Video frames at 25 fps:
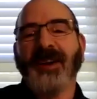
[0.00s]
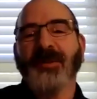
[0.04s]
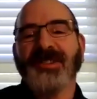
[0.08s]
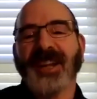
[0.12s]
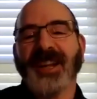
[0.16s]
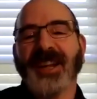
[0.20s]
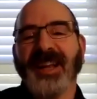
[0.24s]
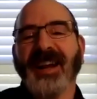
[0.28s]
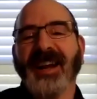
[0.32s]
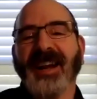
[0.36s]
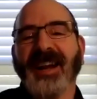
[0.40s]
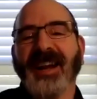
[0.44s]
was
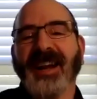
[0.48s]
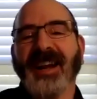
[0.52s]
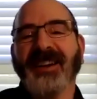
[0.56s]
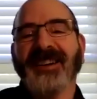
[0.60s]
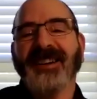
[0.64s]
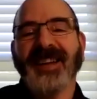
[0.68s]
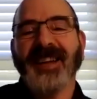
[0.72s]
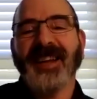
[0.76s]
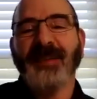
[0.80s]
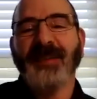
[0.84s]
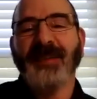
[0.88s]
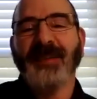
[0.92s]
taken out.
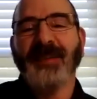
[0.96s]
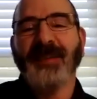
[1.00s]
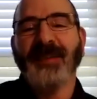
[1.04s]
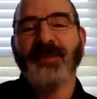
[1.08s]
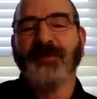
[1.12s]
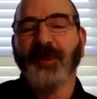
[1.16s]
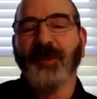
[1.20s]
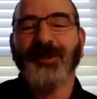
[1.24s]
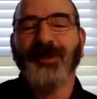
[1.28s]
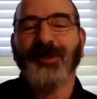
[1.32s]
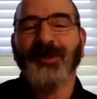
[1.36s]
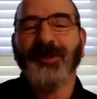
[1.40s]
Yeah, he was
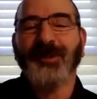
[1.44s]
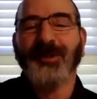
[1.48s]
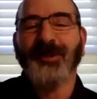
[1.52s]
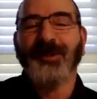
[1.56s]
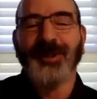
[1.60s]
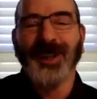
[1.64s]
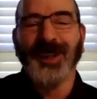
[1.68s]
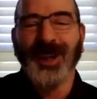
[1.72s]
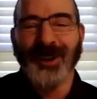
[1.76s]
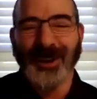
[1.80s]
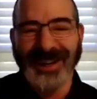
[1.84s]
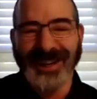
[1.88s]
fluid
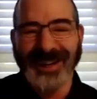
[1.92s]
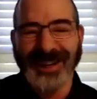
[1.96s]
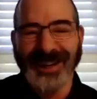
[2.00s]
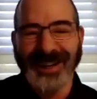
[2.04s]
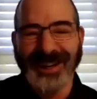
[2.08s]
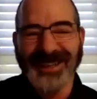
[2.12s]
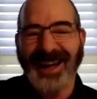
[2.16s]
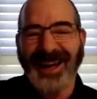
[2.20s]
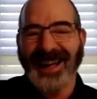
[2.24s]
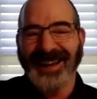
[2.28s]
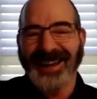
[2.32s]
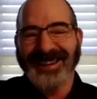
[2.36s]
overloaded
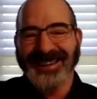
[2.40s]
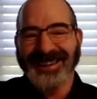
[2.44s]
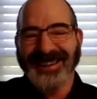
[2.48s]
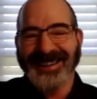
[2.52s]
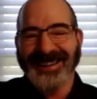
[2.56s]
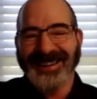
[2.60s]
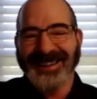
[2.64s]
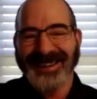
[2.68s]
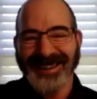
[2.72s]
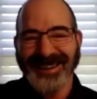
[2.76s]
and died.